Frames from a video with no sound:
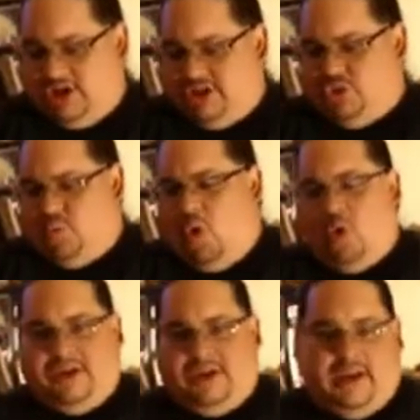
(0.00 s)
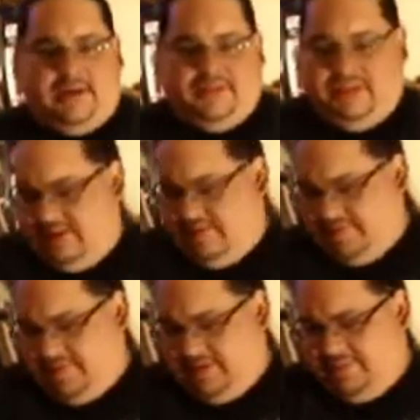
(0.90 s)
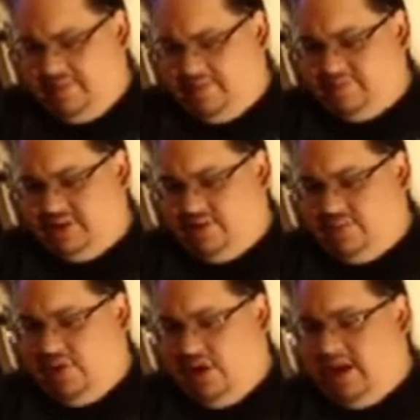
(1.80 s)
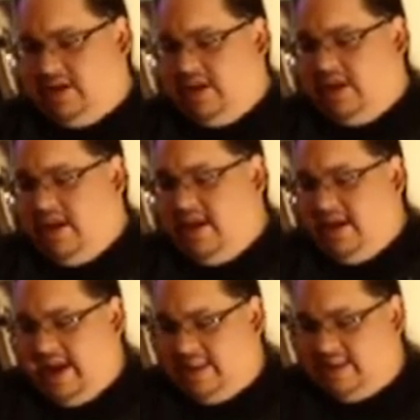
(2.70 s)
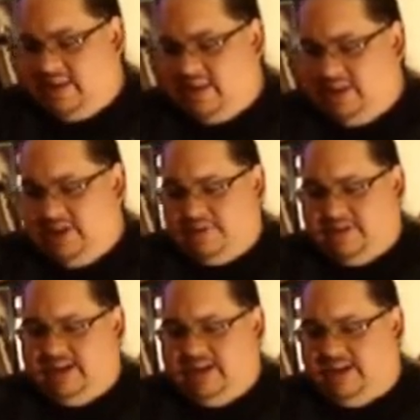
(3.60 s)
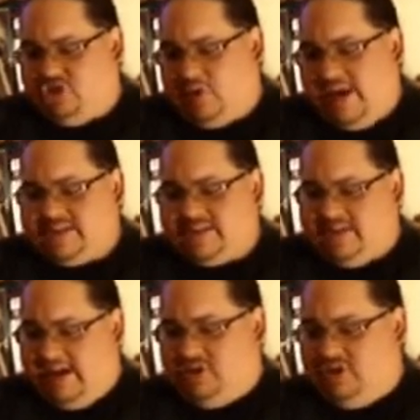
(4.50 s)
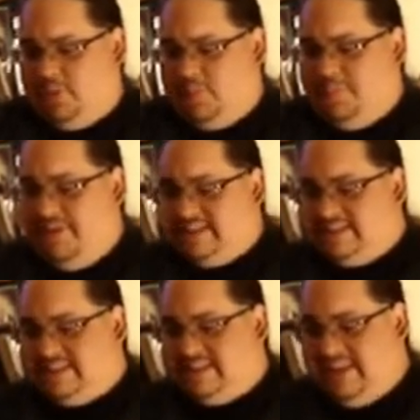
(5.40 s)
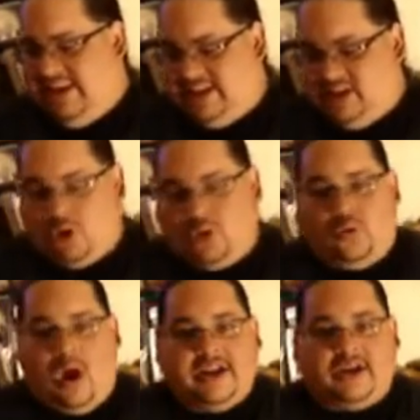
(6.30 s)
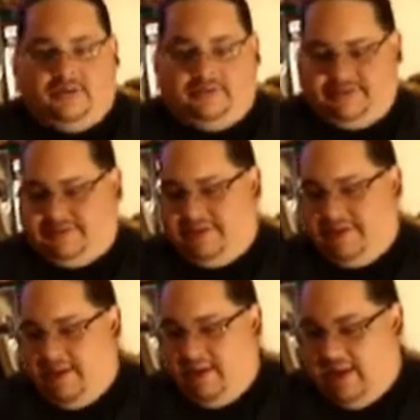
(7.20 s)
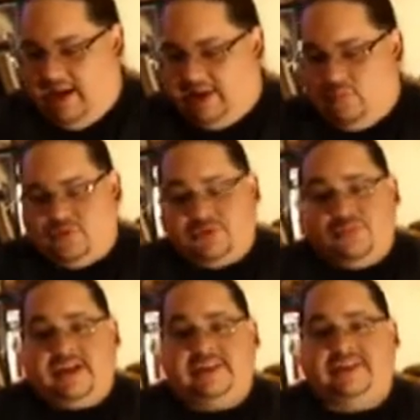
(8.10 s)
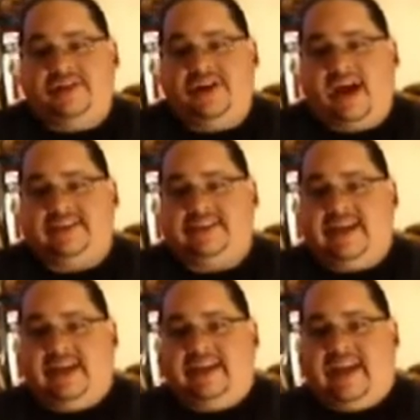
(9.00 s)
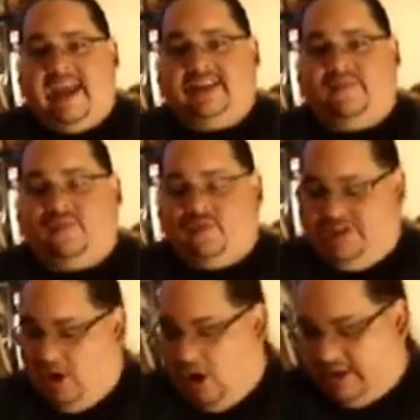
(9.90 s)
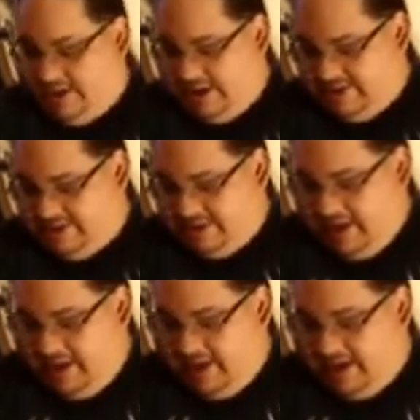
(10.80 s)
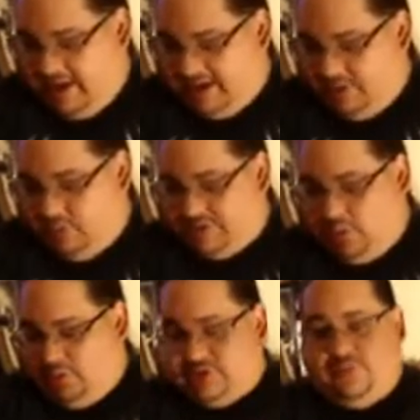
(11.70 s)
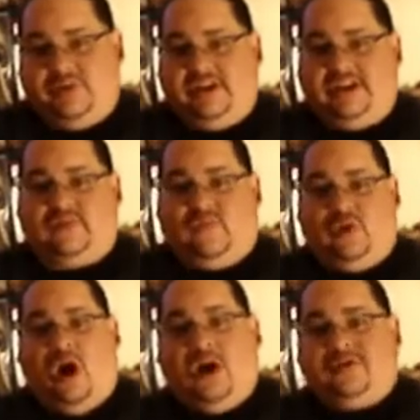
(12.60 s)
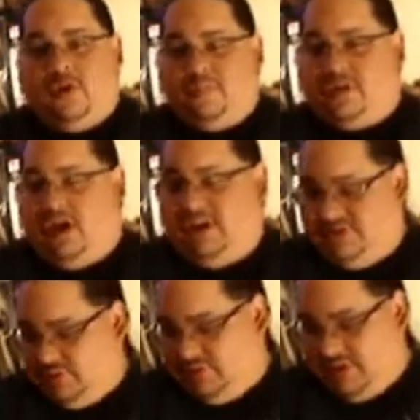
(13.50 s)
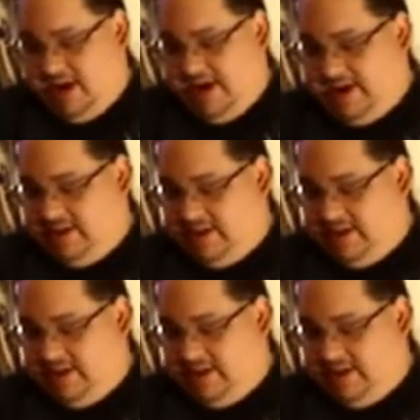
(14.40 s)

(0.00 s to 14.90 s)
Juwoki, I believe, if I'm saying it right, and literally it translates to Beast King Chronicles. And it was released in 1988 for the arcades. It was also released for other home consoles like